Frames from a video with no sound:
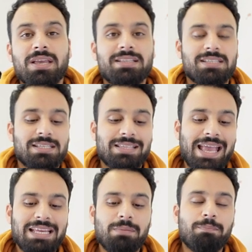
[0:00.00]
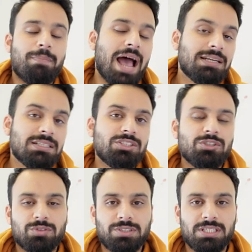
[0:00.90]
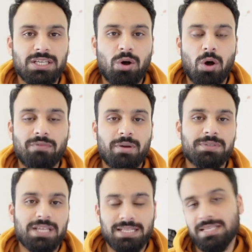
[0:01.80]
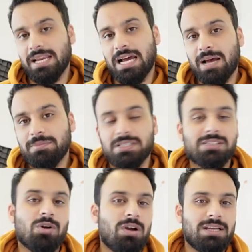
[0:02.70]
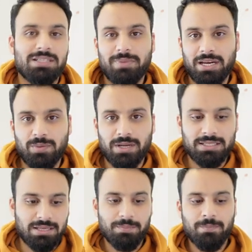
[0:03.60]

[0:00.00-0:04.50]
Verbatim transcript: means is any banners you see on websites and apps is called display advertising.